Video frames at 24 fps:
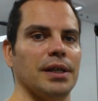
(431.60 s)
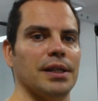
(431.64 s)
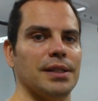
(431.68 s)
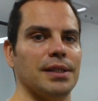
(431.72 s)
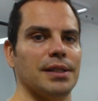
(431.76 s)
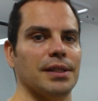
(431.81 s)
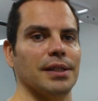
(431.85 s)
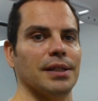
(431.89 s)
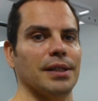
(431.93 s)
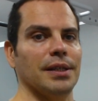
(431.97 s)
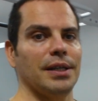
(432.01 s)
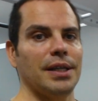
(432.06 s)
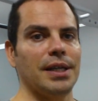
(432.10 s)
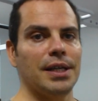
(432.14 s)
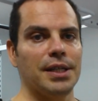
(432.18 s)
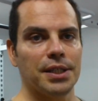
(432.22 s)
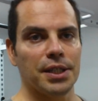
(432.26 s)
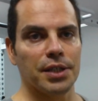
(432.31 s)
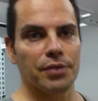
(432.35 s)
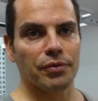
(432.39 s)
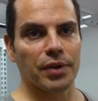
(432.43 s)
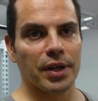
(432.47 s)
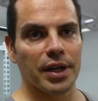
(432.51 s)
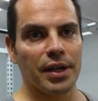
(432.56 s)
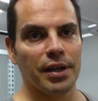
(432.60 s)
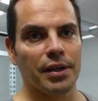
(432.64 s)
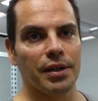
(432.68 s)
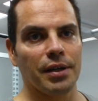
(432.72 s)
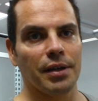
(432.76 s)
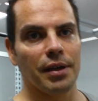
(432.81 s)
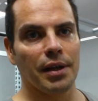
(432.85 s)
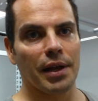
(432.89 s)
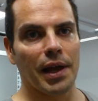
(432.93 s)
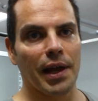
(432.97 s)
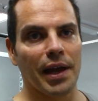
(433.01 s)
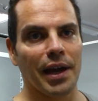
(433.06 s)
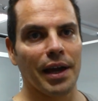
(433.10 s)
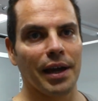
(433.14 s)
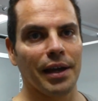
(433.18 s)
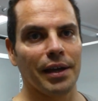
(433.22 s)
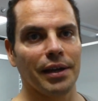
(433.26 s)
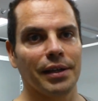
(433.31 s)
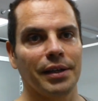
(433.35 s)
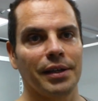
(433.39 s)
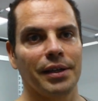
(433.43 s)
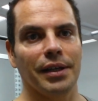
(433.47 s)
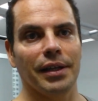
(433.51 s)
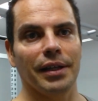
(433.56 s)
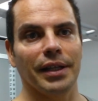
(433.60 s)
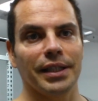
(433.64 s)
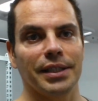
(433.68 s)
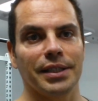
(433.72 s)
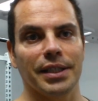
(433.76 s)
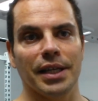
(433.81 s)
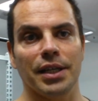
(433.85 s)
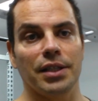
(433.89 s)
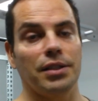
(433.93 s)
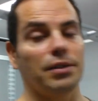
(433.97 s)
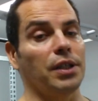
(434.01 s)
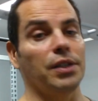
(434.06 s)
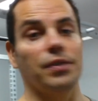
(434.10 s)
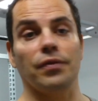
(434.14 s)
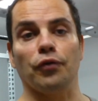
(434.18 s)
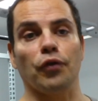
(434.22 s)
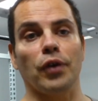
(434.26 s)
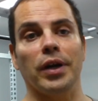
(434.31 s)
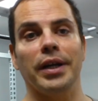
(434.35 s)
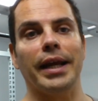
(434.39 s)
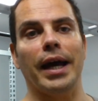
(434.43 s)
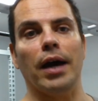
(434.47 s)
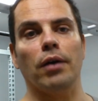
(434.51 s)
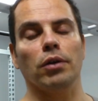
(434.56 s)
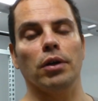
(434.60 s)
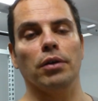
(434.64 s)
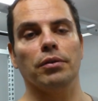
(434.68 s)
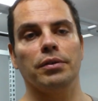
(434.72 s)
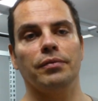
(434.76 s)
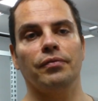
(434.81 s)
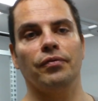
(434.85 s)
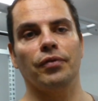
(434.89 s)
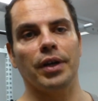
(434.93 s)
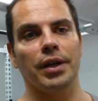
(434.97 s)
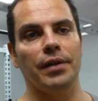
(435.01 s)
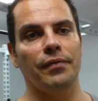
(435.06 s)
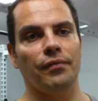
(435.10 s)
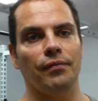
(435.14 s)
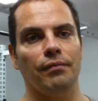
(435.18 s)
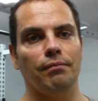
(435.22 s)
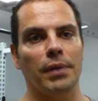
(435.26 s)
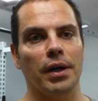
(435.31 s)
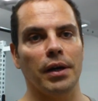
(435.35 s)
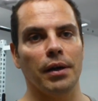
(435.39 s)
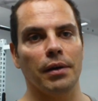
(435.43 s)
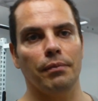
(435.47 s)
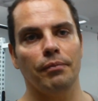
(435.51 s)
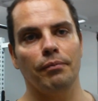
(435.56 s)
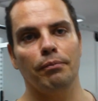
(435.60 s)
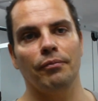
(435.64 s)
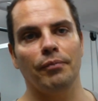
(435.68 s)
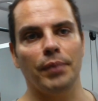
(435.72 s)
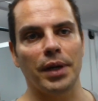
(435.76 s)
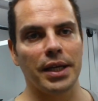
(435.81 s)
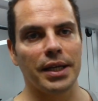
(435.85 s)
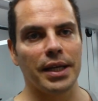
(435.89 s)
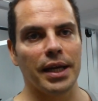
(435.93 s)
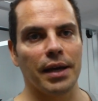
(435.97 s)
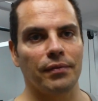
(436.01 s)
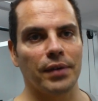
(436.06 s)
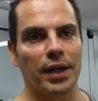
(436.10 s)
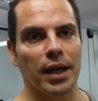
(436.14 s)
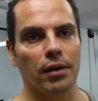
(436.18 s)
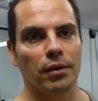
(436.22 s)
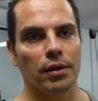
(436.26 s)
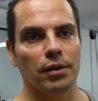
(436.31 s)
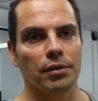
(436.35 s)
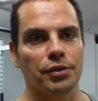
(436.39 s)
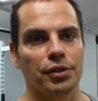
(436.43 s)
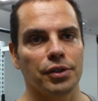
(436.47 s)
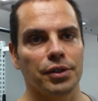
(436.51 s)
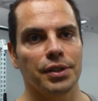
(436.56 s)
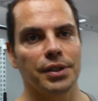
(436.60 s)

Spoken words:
It's an easy read, and like I say, it's free download, free PDF download.